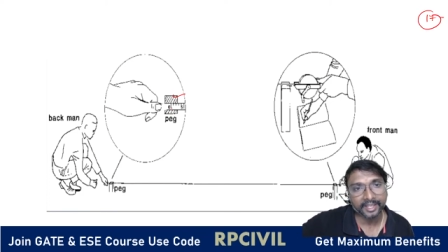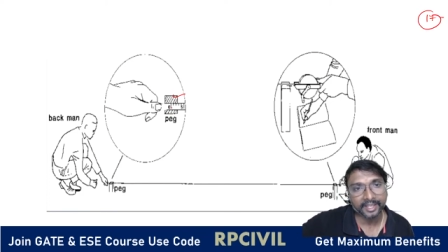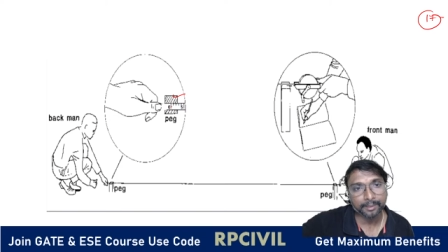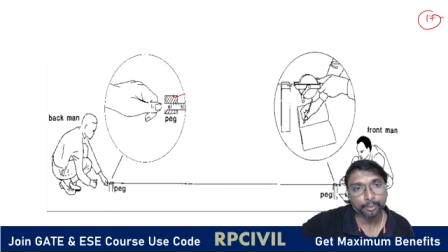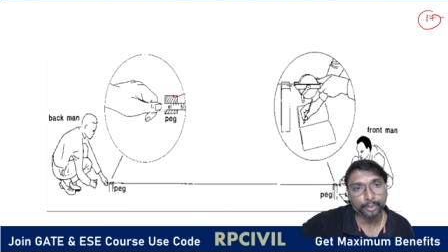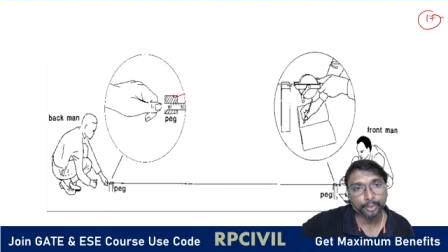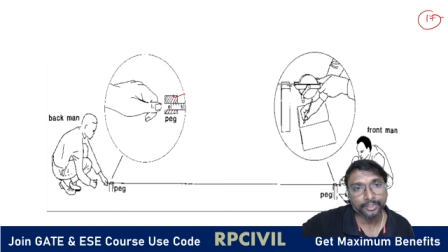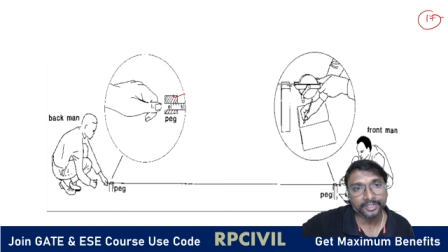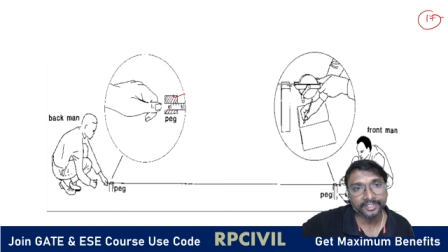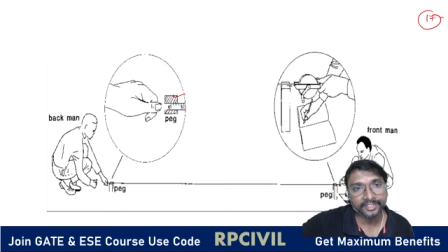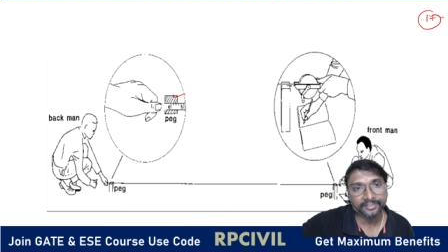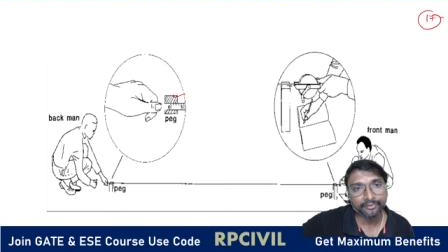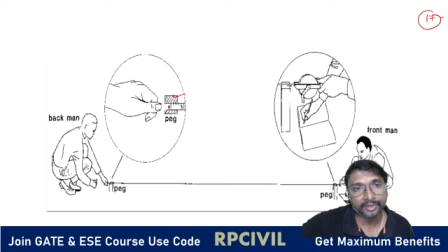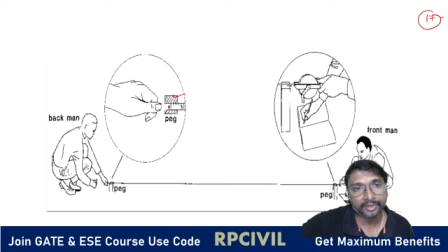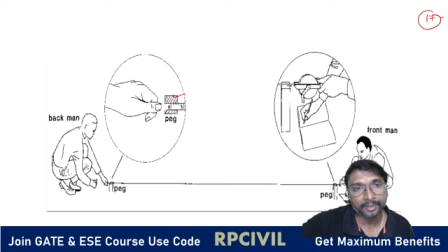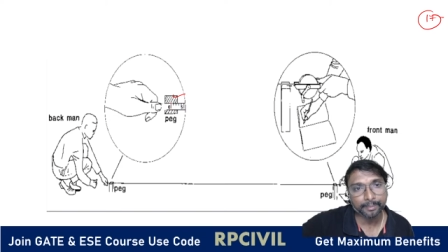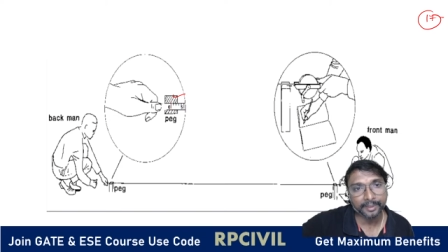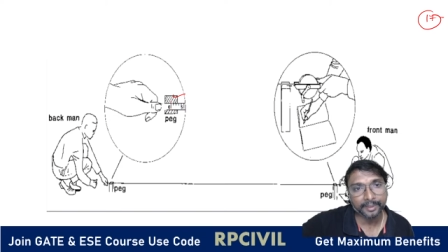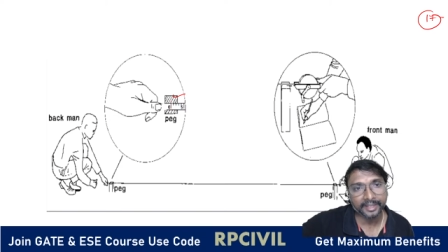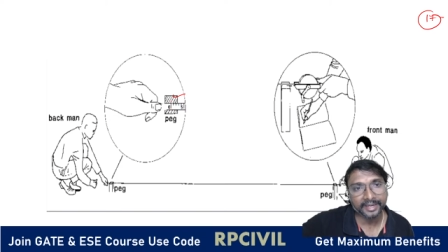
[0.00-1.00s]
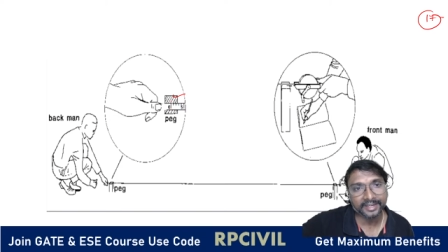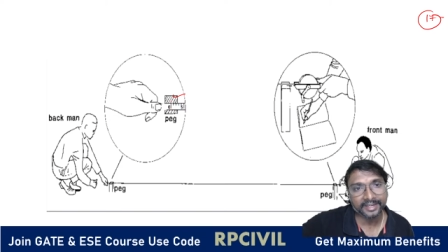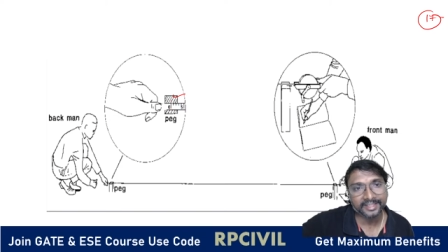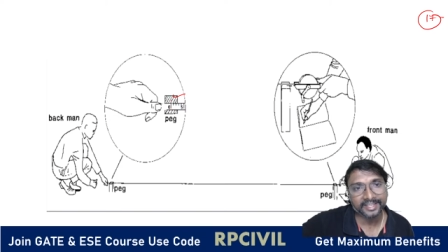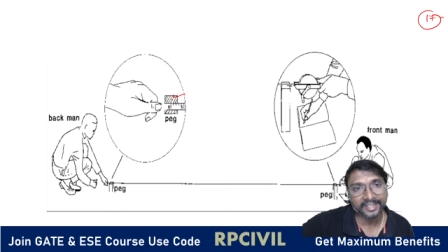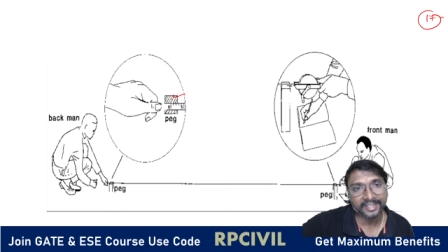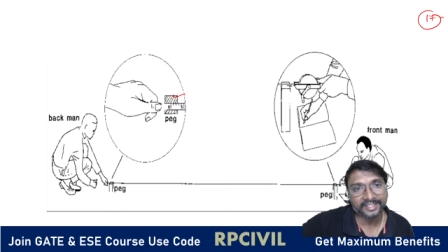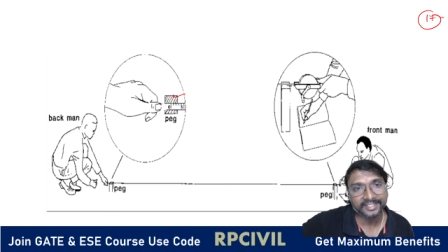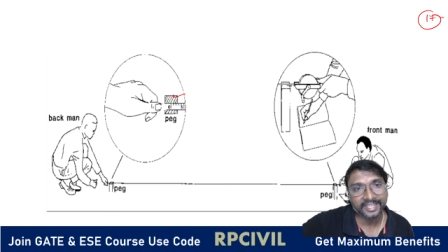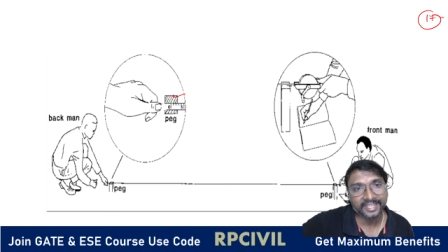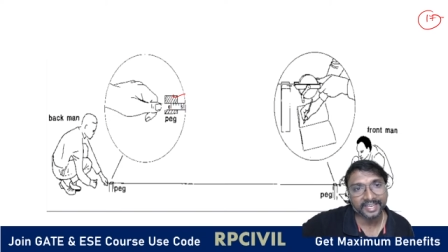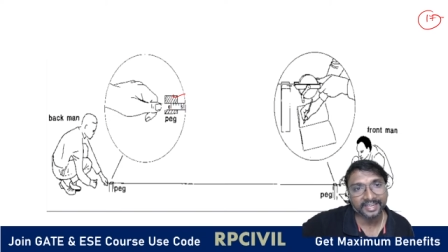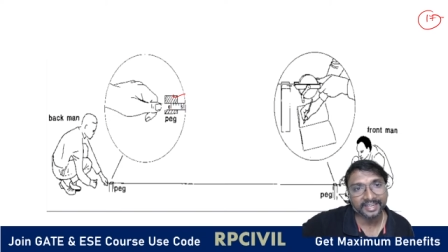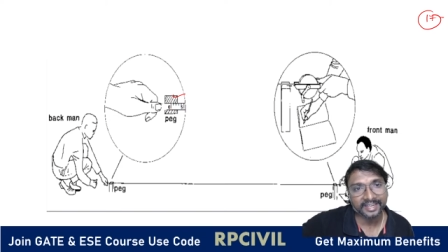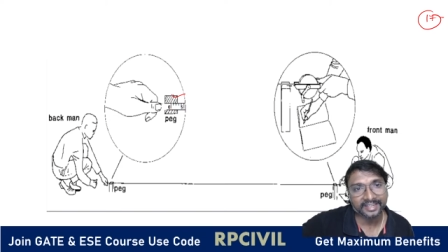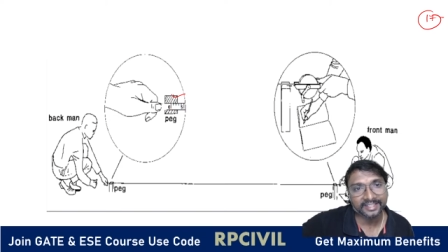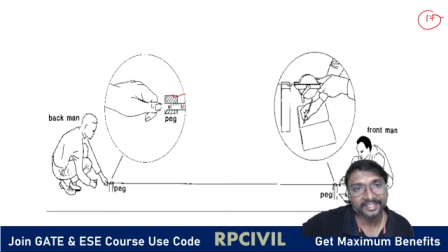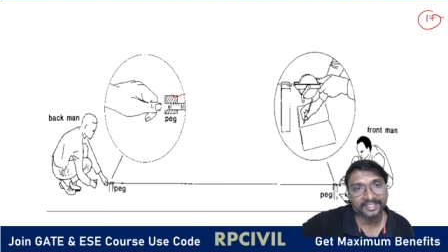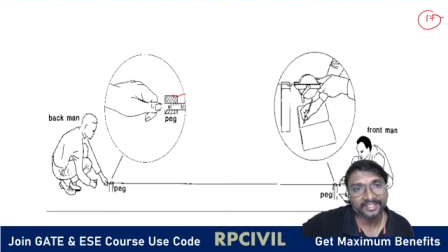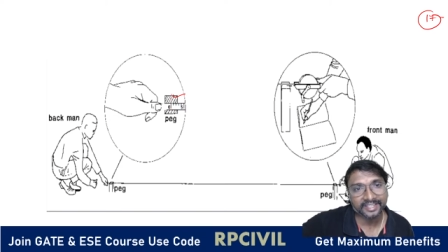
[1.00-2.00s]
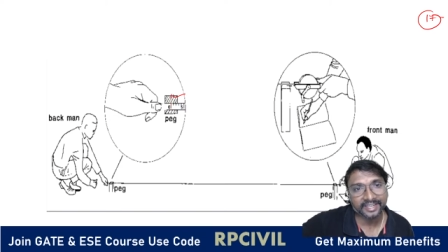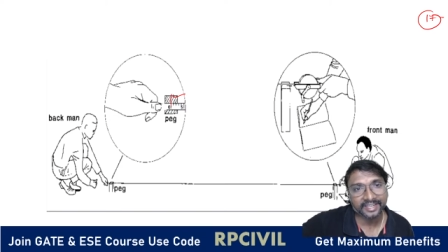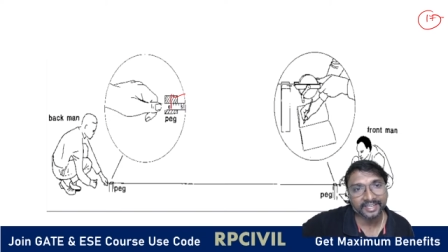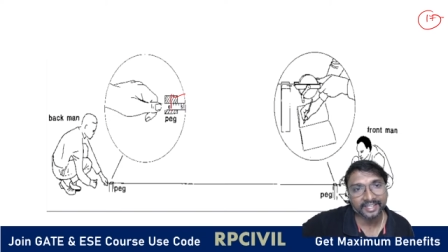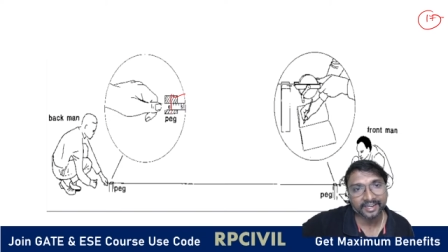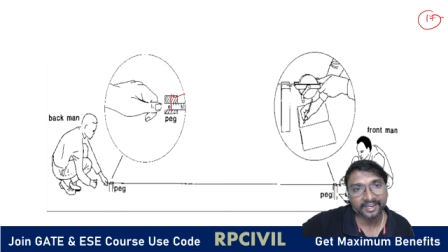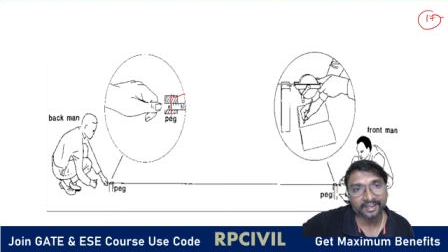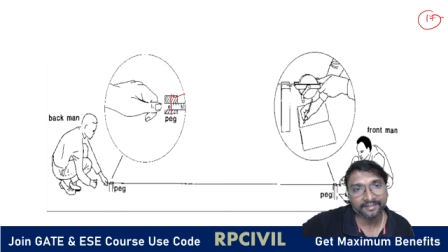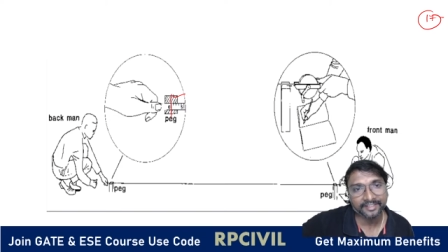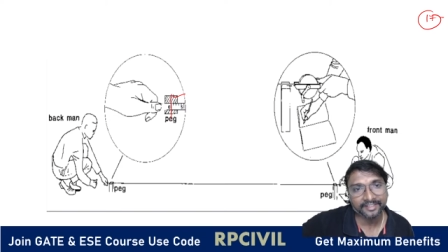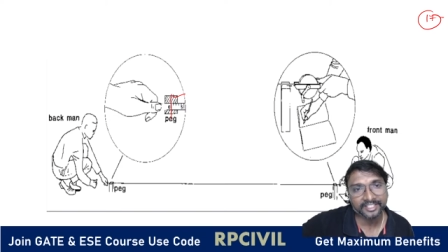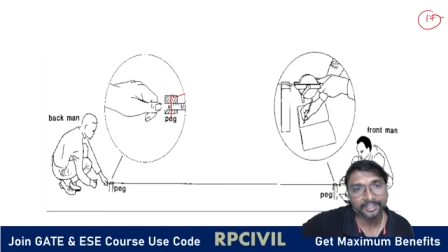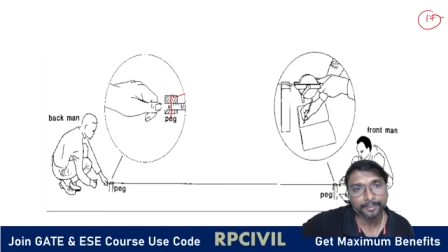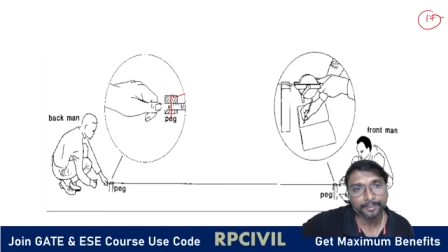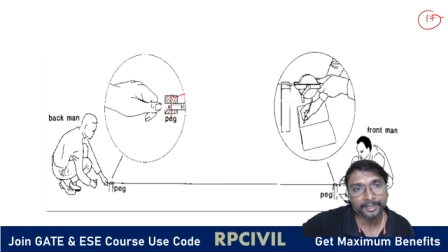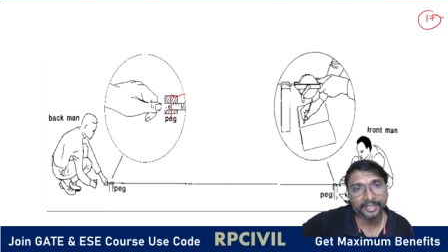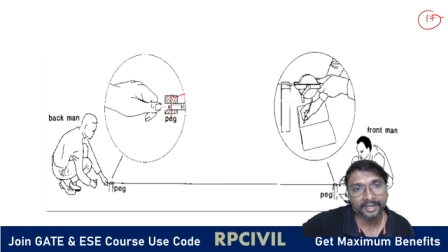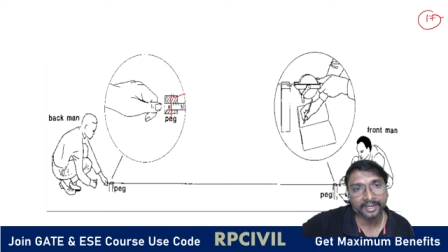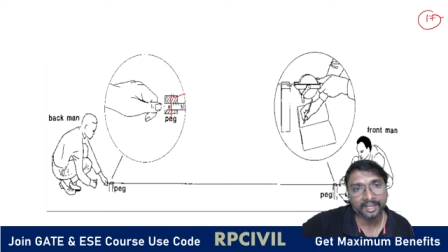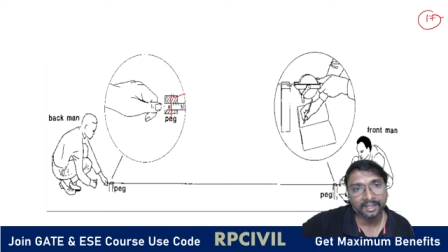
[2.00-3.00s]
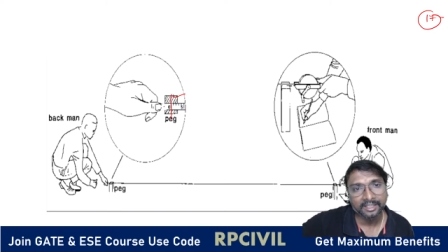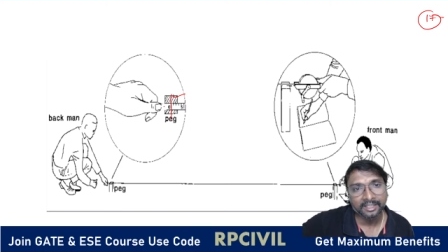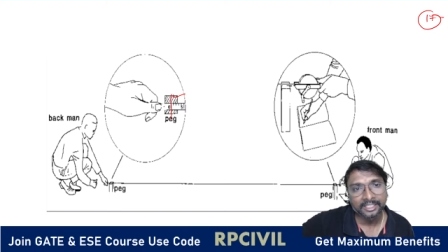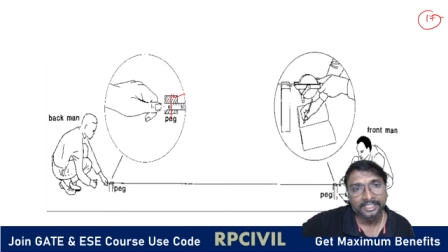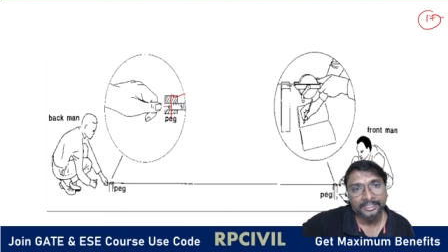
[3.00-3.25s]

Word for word: Above this one peg, at the exactly at the center of this peg, na?